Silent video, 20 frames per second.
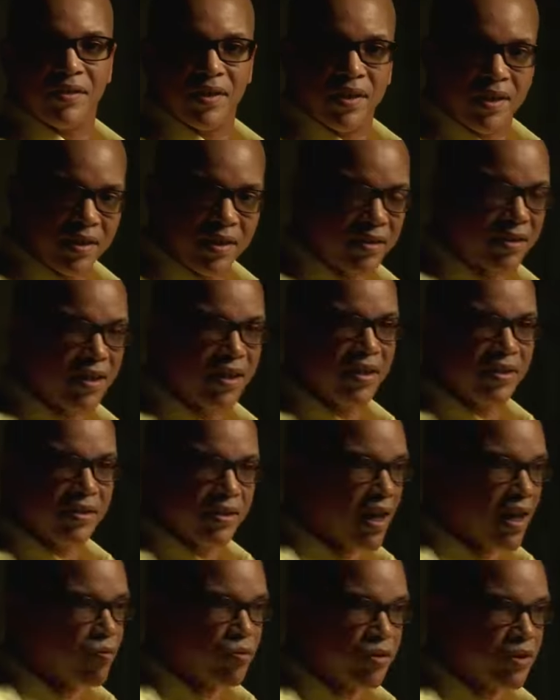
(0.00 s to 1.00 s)
think that
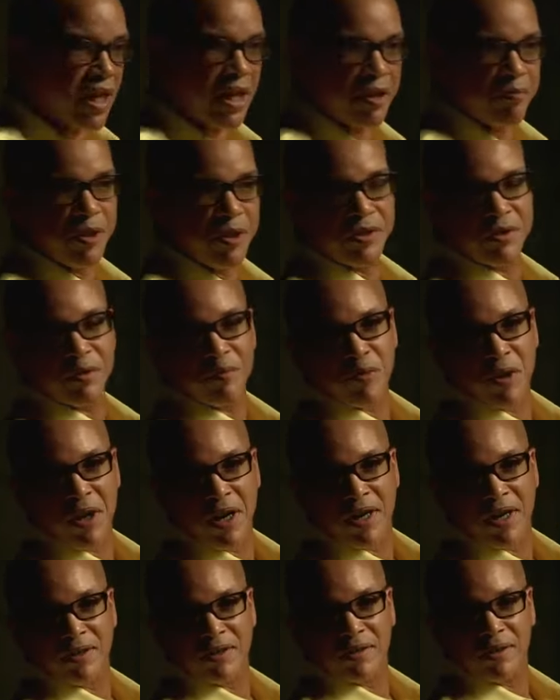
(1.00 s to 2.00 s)
I would not be
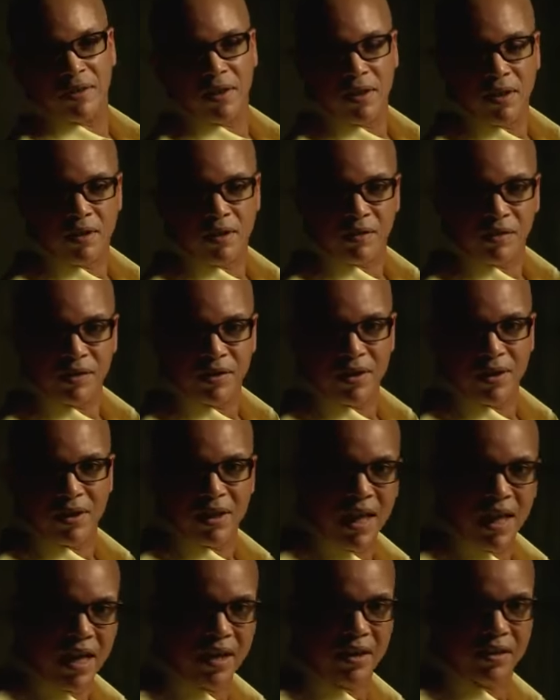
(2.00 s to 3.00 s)
surprised at all. There are a
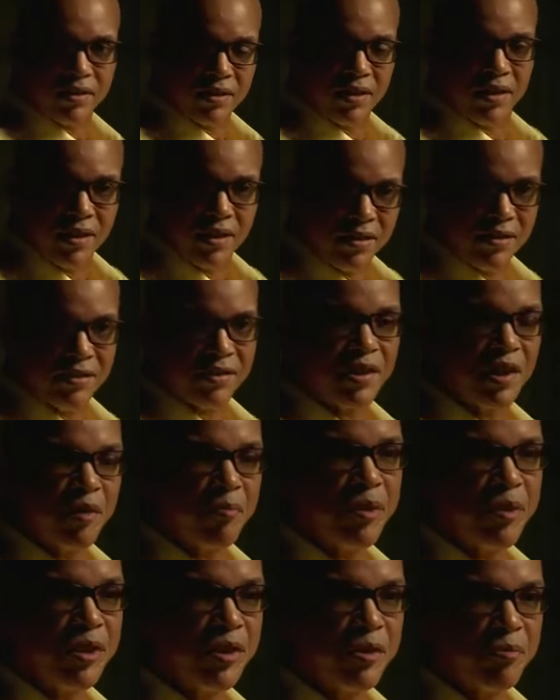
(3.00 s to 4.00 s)
lot of things
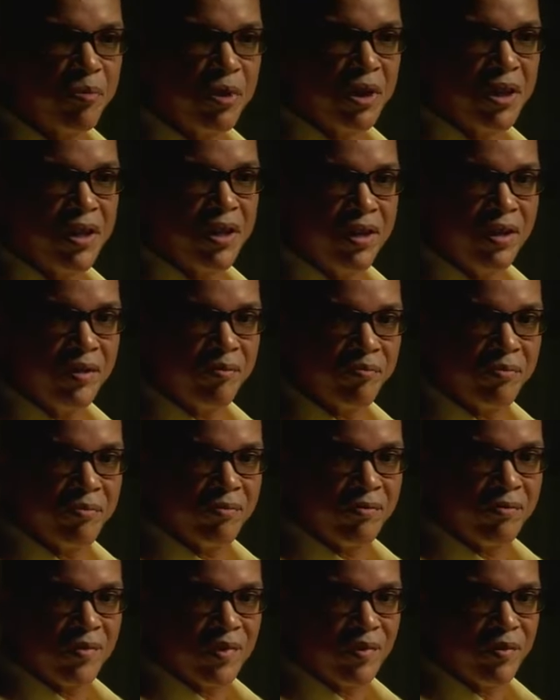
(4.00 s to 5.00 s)
coming into play.
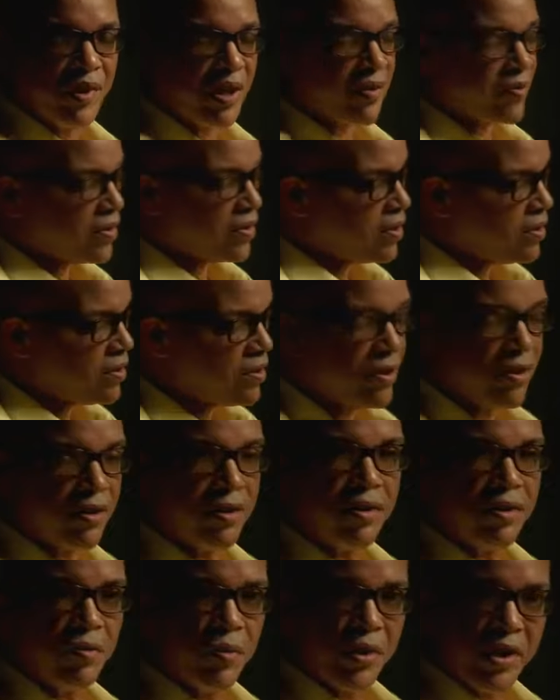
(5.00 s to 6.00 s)
We have to
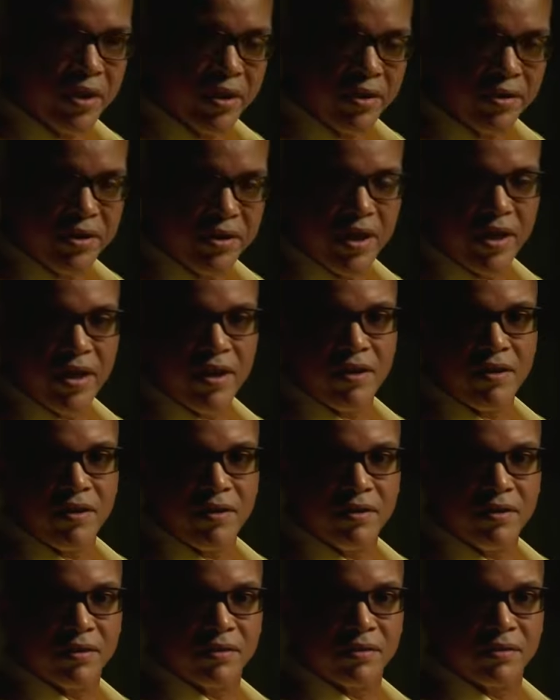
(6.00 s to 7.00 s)
consider the wear and tear.
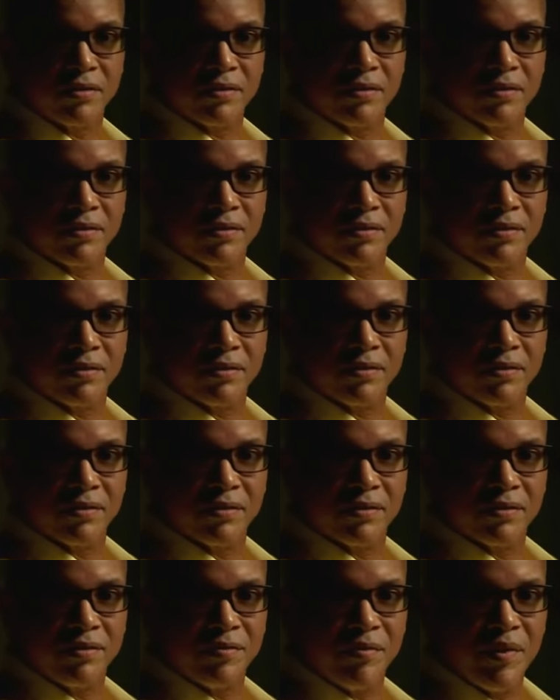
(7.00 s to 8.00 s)

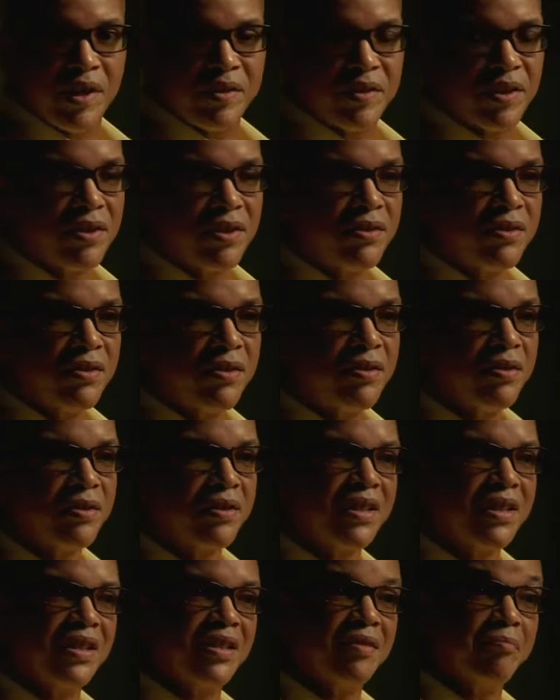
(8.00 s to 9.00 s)
We have to consider,
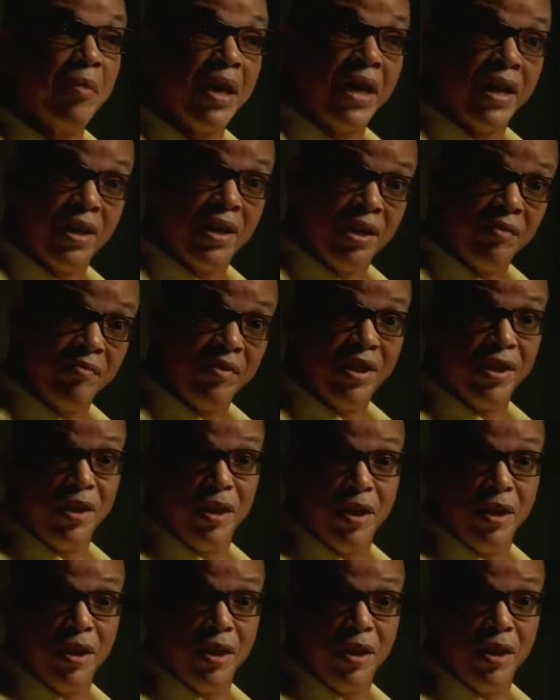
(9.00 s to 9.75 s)
can Manny even get